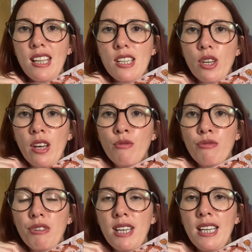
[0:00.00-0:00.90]
this
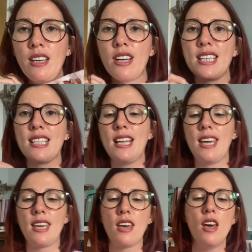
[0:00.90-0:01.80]
going really
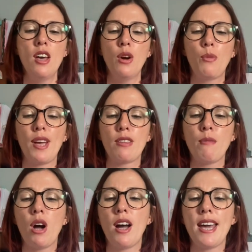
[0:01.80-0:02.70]
nicely with
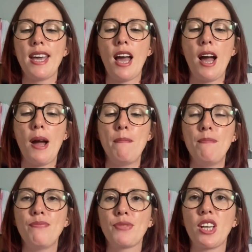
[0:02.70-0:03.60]

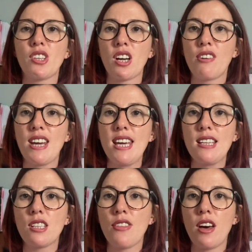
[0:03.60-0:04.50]
my
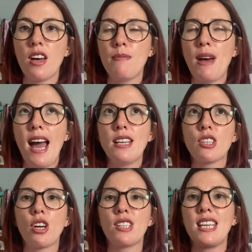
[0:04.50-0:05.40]
dungarees. So the
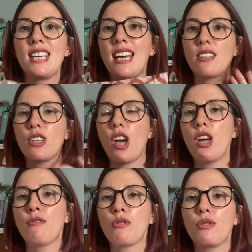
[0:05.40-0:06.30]
Helen's Closet Yanta
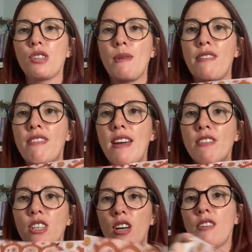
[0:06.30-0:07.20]
overalls are my
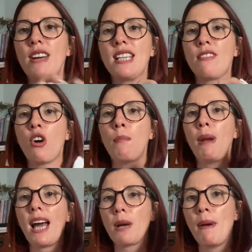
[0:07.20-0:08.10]
favourite dungarees. I've got
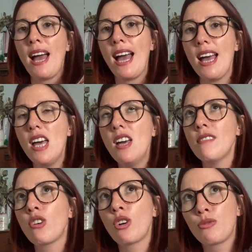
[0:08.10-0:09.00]
black pair,
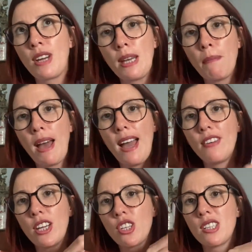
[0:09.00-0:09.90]
I've got green pair,
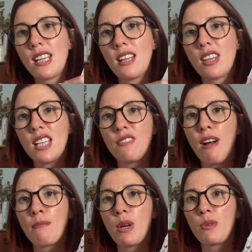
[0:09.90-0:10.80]
and I just think this
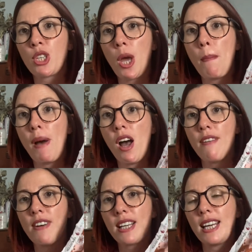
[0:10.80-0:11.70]
fabric would go
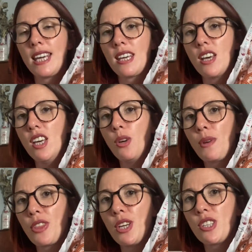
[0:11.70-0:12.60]
perfectly
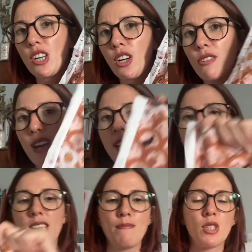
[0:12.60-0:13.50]
with those
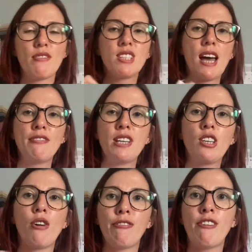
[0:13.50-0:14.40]
dungarees. So I've definitely
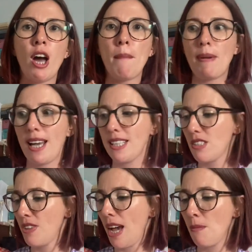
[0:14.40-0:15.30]
got firm
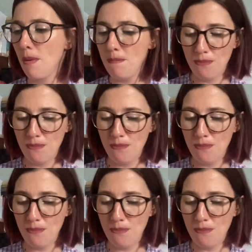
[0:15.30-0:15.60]
plans for that one.